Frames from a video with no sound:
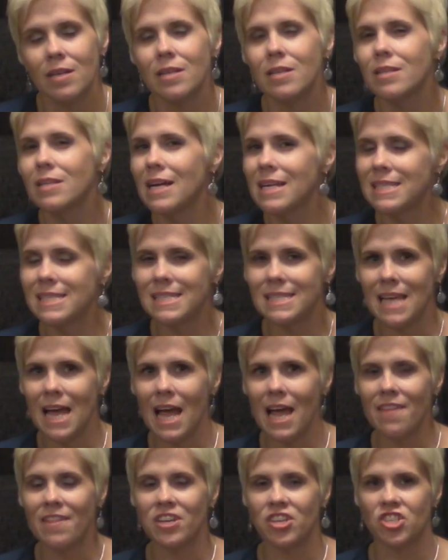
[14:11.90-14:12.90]
Let's
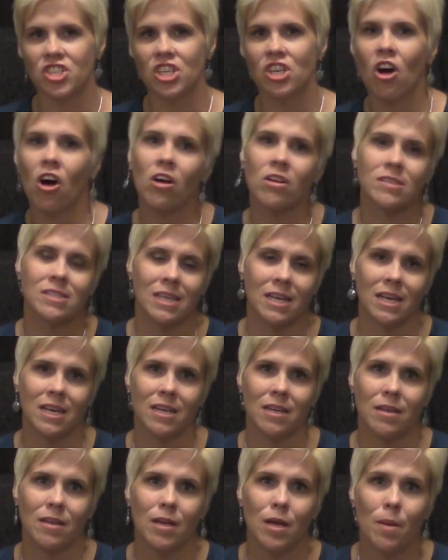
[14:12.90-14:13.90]
say that she calls
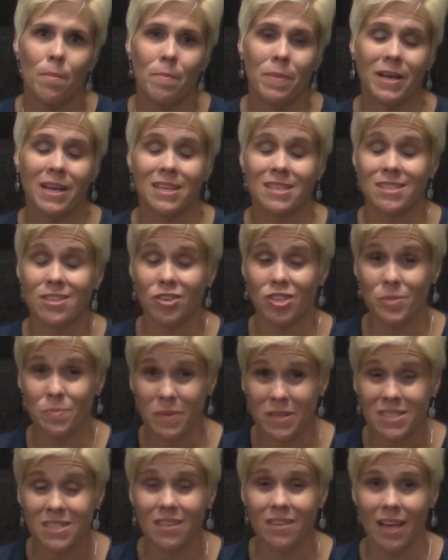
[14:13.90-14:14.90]
in because there's
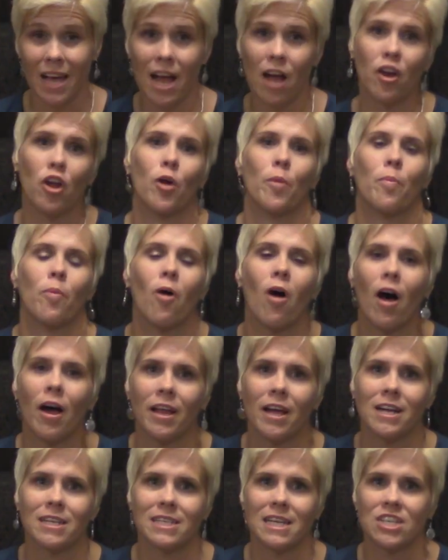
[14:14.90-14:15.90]
been delay on her
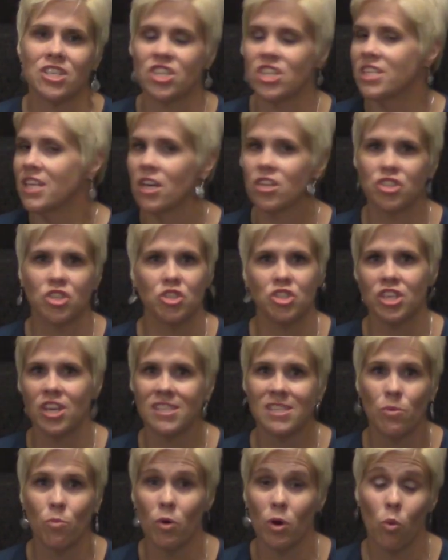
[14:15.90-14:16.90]
product and she tells you she
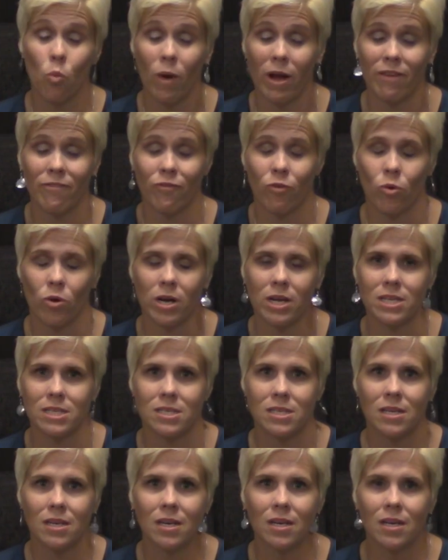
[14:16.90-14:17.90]
doesn't want to wait for it.
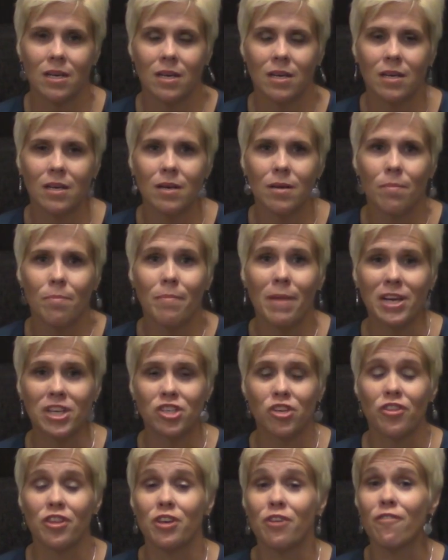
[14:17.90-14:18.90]
Make
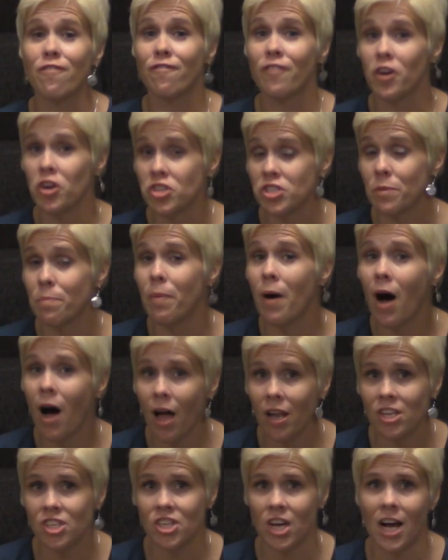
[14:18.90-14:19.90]
sure that you first
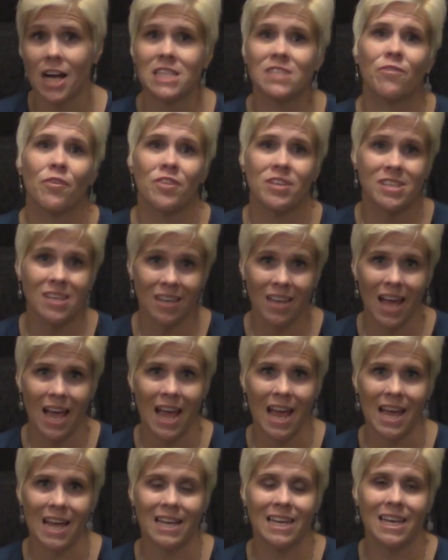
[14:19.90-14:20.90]
apologize for the
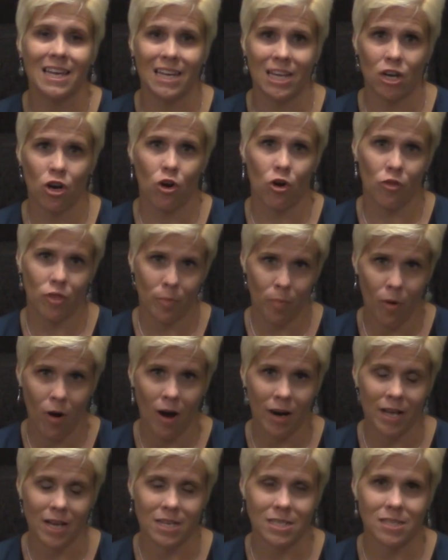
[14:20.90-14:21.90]
delay in getting her the
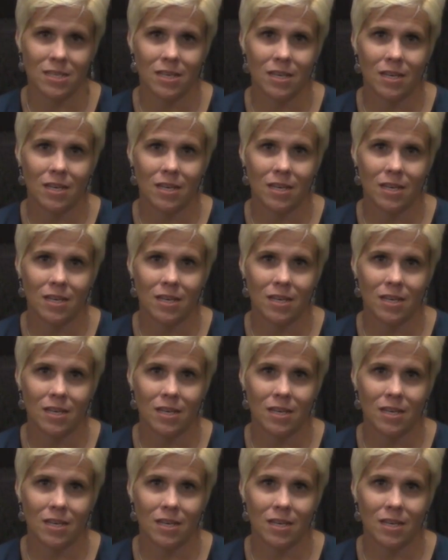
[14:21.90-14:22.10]
product.